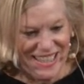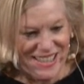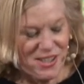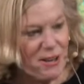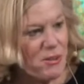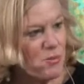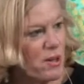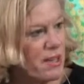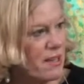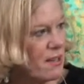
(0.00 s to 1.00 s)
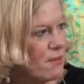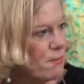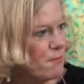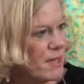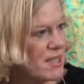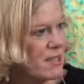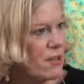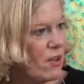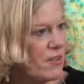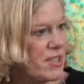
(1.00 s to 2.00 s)
So I was working
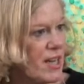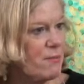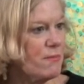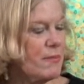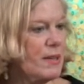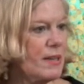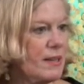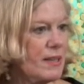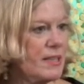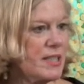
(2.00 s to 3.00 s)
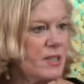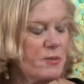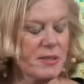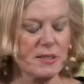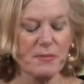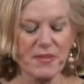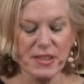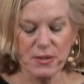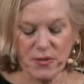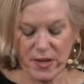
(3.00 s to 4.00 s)
basically all the time, continuing some
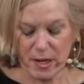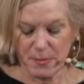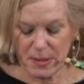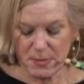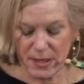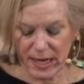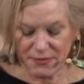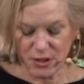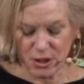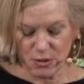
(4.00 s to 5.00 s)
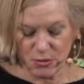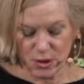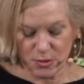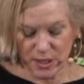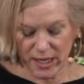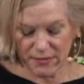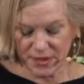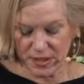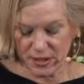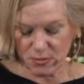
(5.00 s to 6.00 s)
physical therapy, but after 2.5
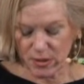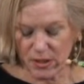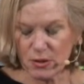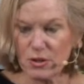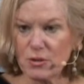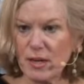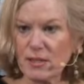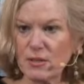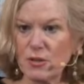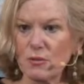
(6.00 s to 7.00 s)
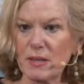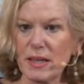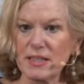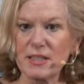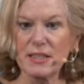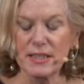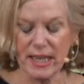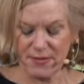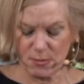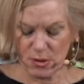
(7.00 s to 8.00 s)
years, when the news director told me I just didn't
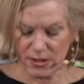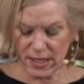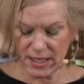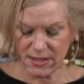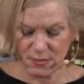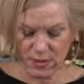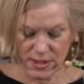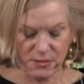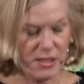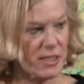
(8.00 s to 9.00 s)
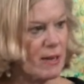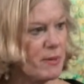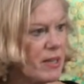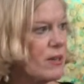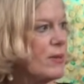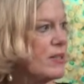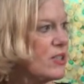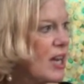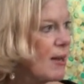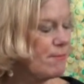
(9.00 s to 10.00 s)
have a broadcast voice, it was time to get a real
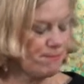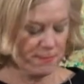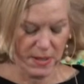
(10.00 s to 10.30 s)
job.